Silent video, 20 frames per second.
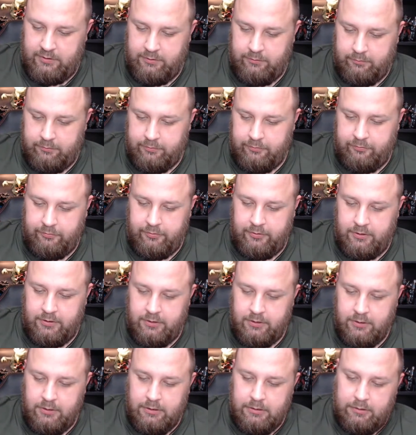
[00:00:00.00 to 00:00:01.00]
Yeah,
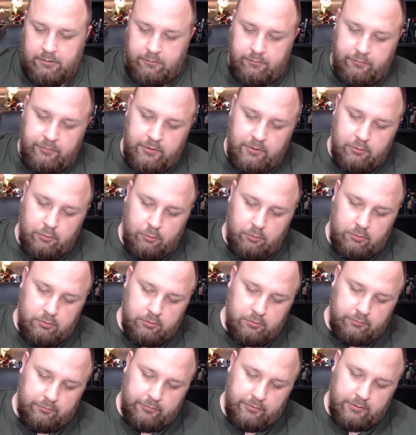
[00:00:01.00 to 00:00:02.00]
feet hole
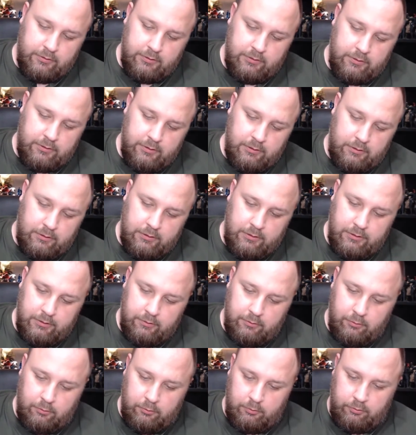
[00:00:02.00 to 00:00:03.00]
or fill in the
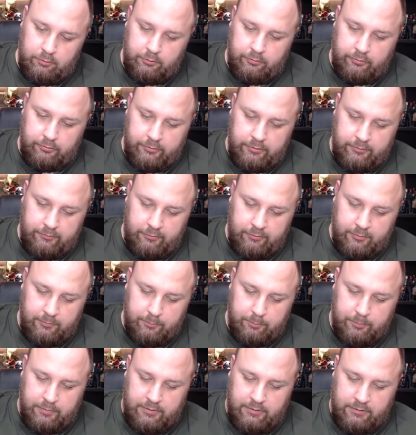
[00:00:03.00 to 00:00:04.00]
leg holes. Give us a
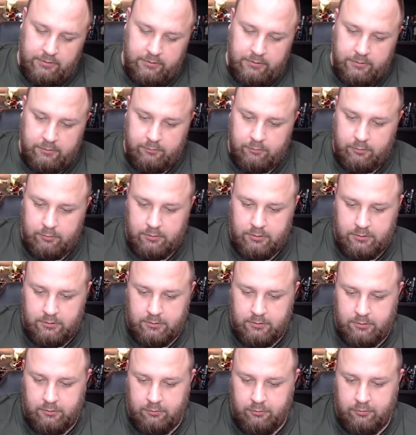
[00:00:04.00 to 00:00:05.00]
belly cover
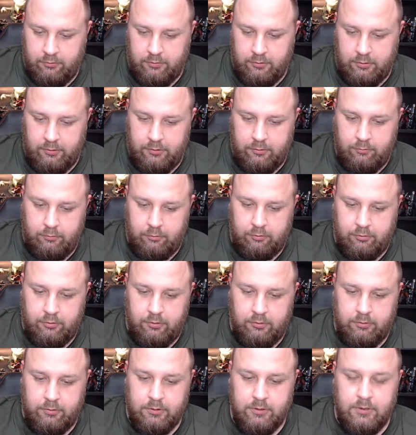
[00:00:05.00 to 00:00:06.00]
that can just turn into a
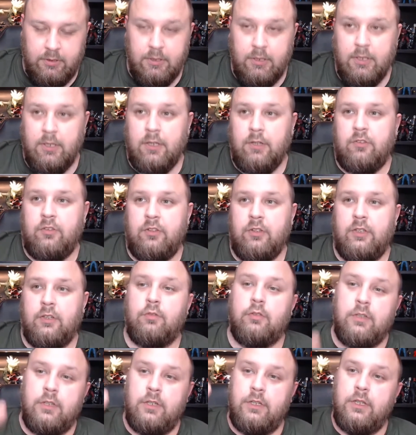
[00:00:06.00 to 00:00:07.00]
shield. See,
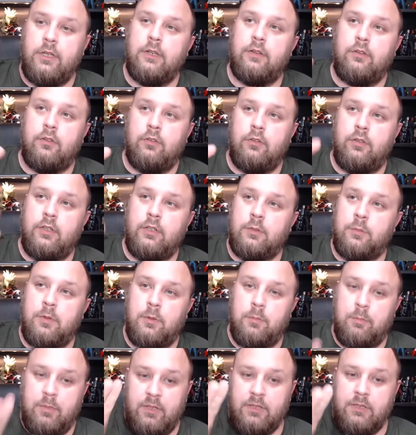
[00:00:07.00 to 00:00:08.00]
that's what they need to do. It needs to
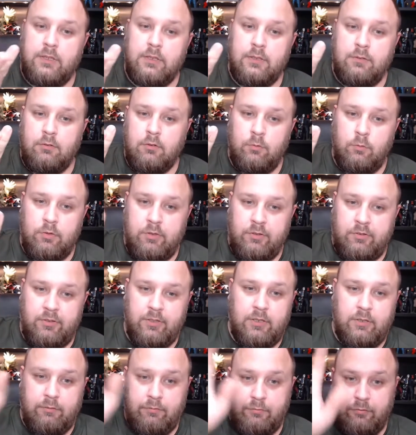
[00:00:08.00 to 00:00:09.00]
be a belly cover on one
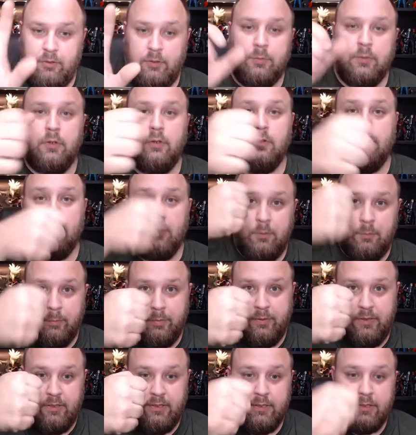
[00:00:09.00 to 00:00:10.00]
side and then flip over
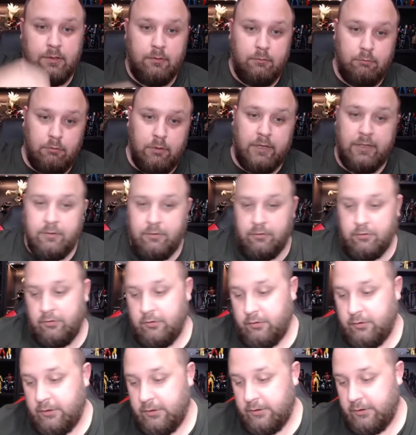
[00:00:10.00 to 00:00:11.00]
and be like the riot
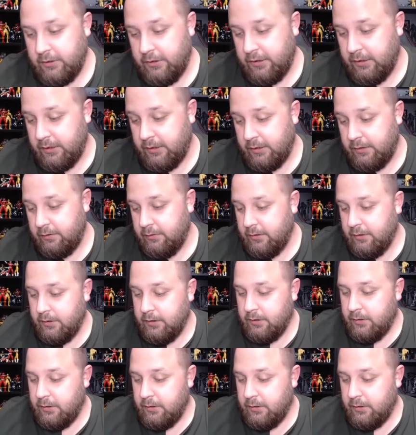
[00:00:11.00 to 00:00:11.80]
shield that they had.